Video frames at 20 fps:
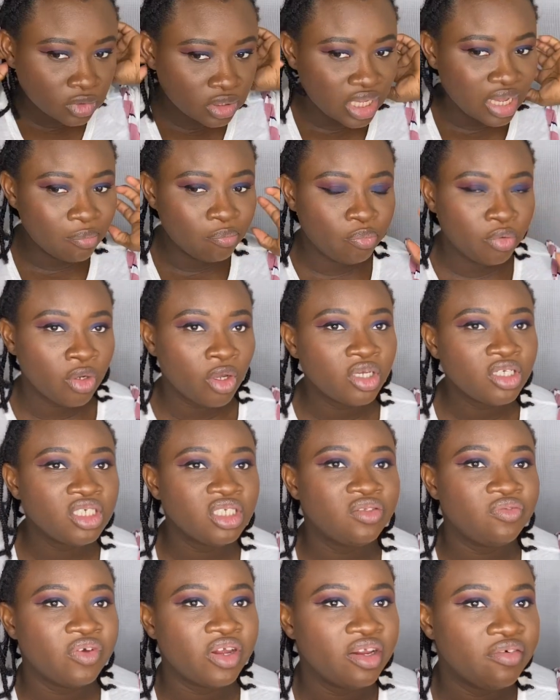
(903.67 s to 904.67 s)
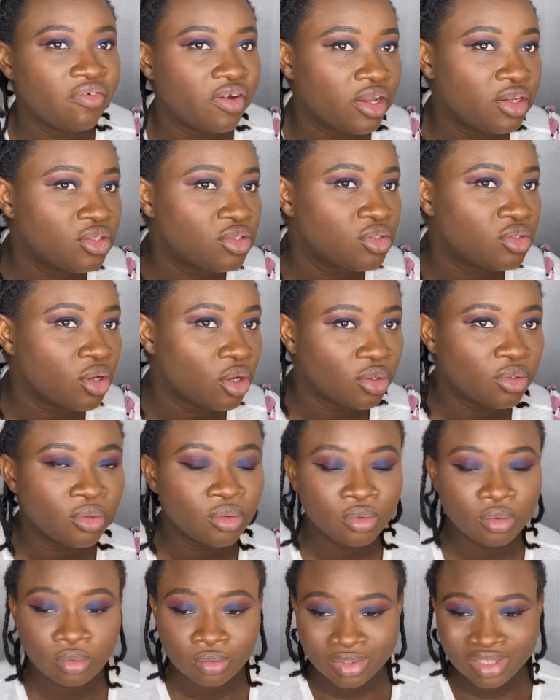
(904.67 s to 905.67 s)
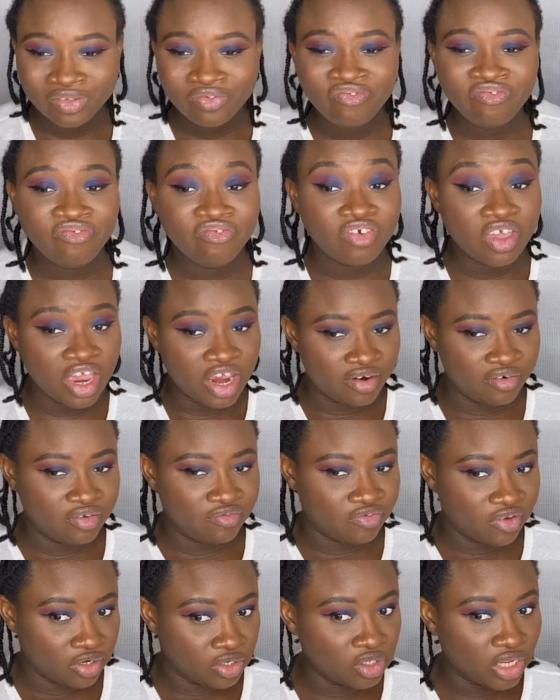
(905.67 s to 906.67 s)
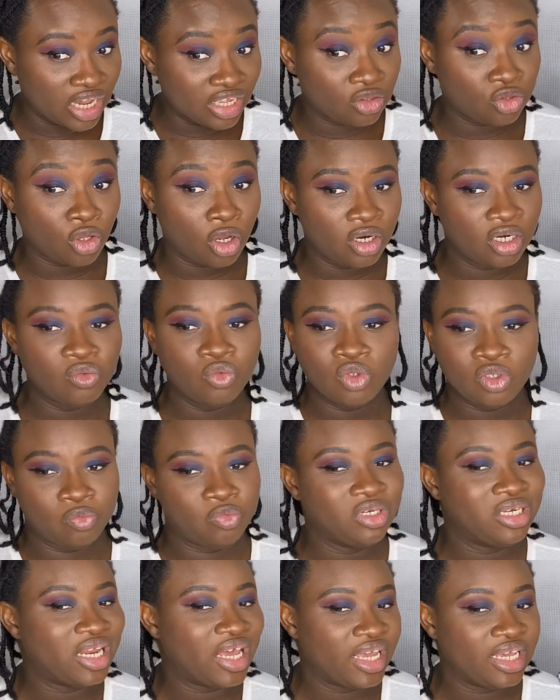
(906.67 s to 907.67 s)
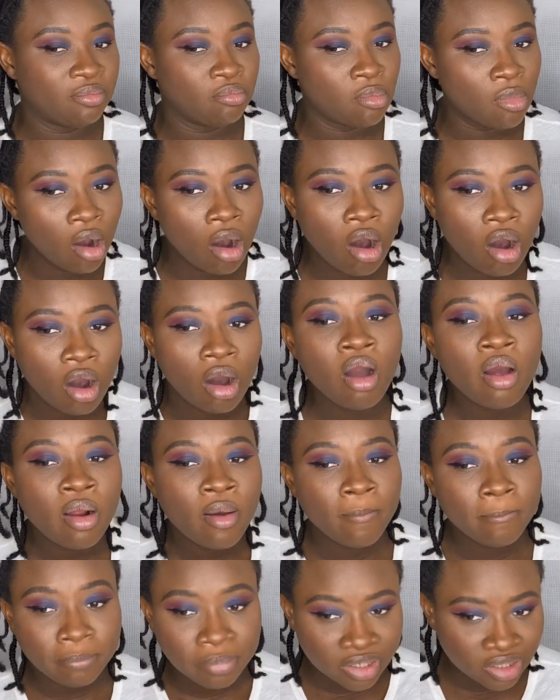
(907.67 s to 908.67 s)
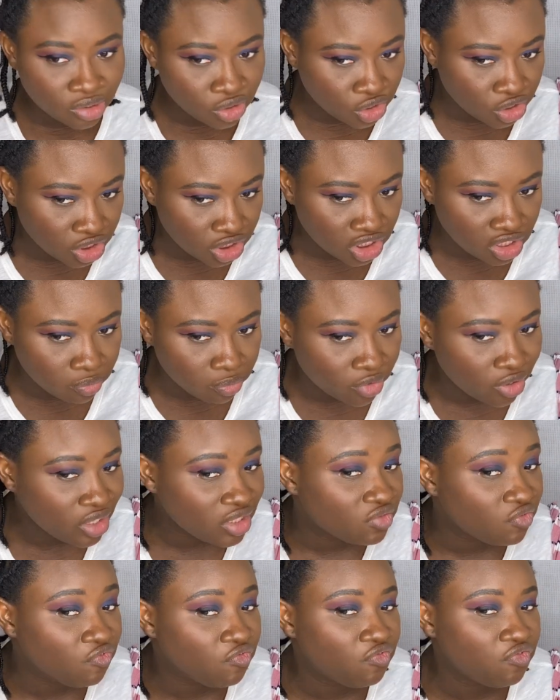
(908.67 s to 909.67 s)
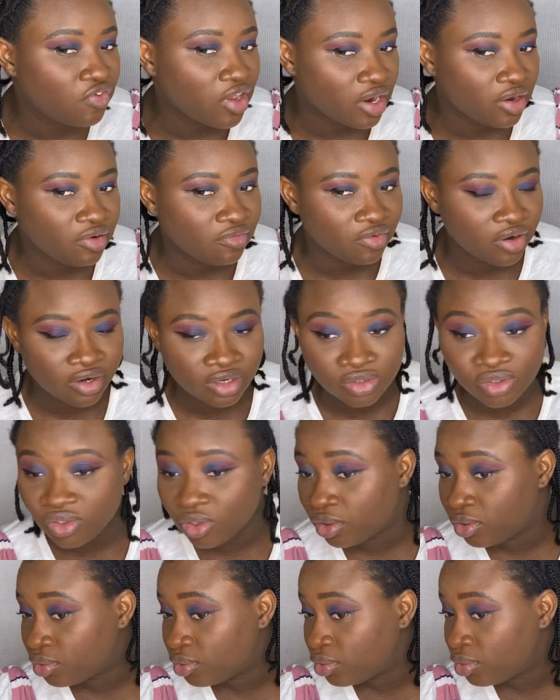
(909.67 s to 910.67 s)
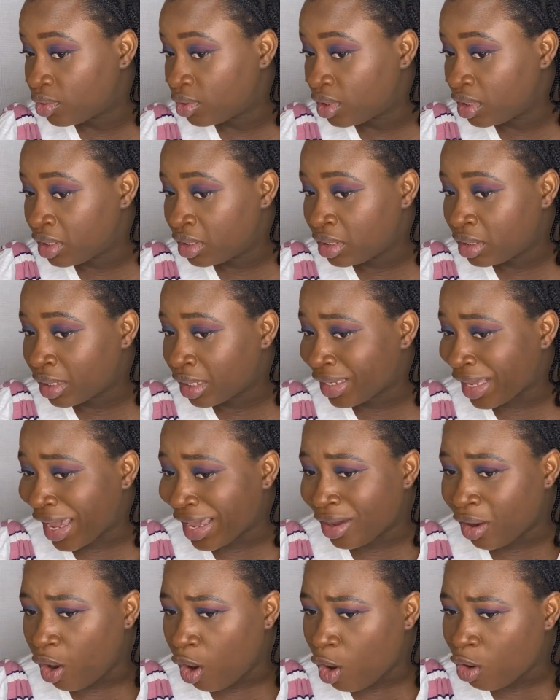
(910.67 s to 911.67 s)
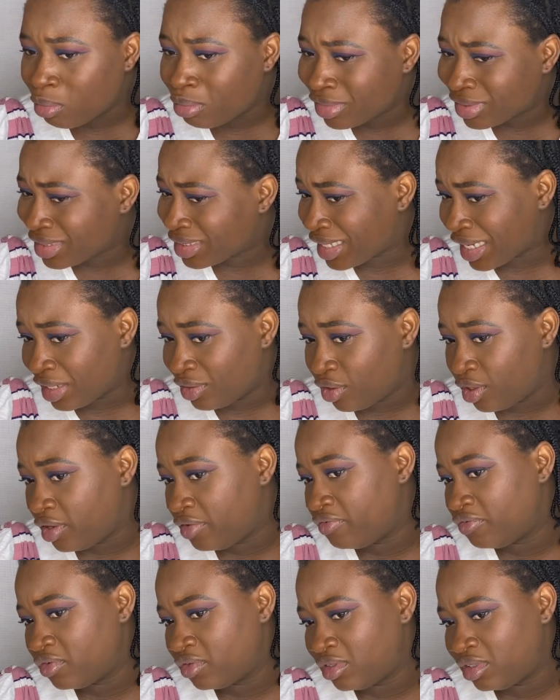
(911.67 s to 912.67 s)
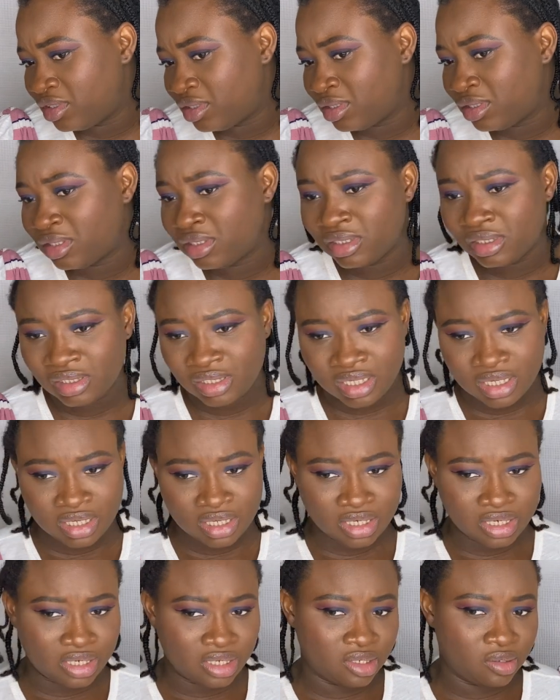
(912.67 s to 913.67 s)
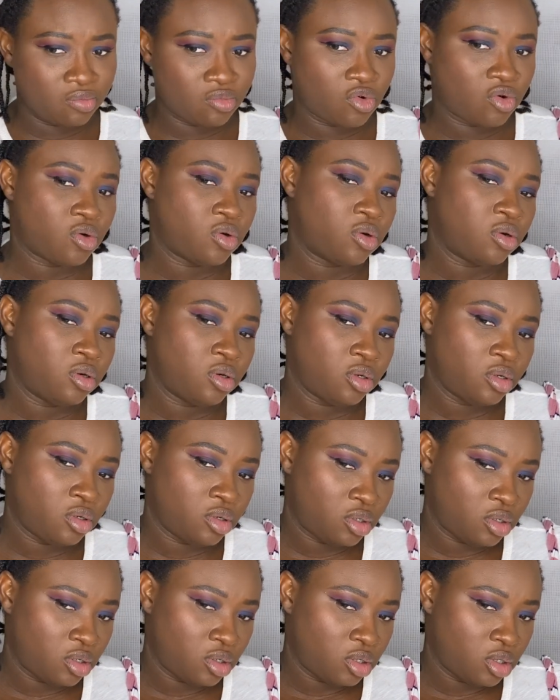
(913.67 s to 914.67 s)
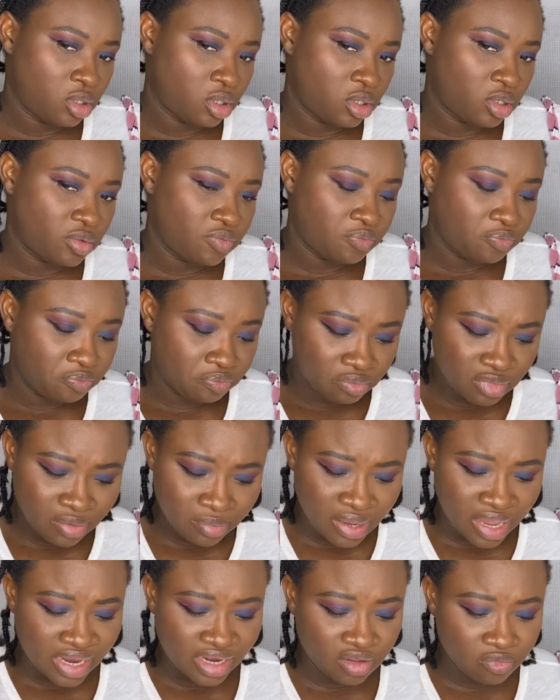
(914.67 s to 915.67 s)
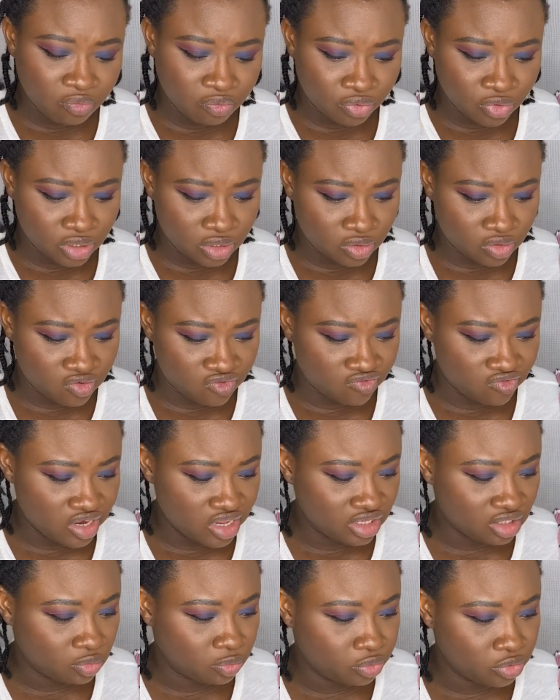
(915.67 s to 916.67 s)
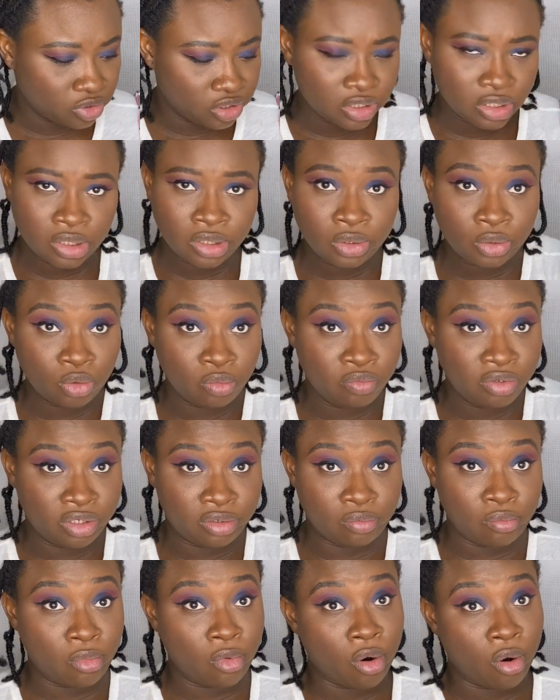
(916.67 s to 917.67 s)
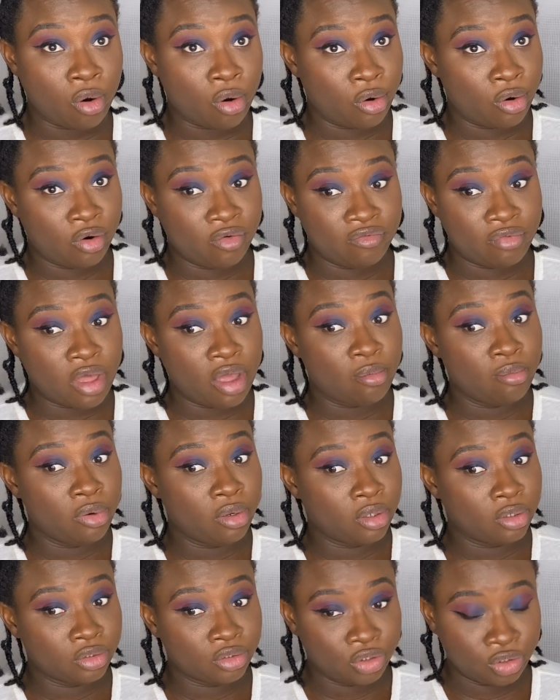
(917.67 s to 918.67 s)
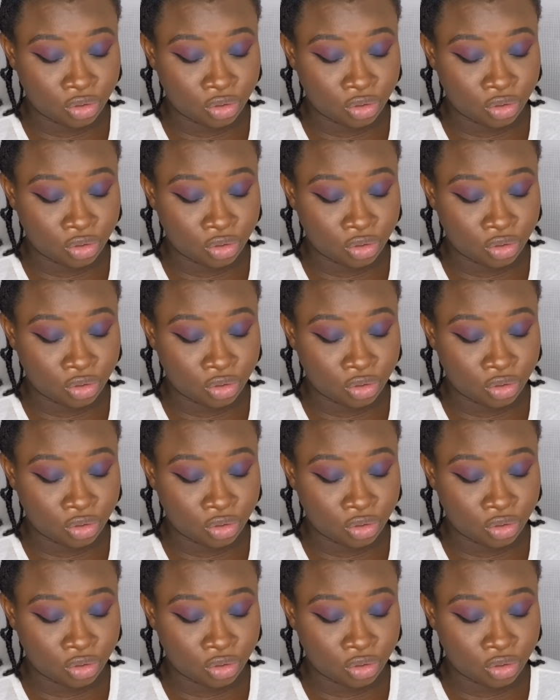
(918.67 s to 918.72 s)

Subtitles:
That blush is very, very subtle. It's very, very, I thought it would be like more punchy, but it's very, very subtle. Like I almost cannot even see it anymore. Maybe I didn't put enough. Let's put a little bit more of that blush.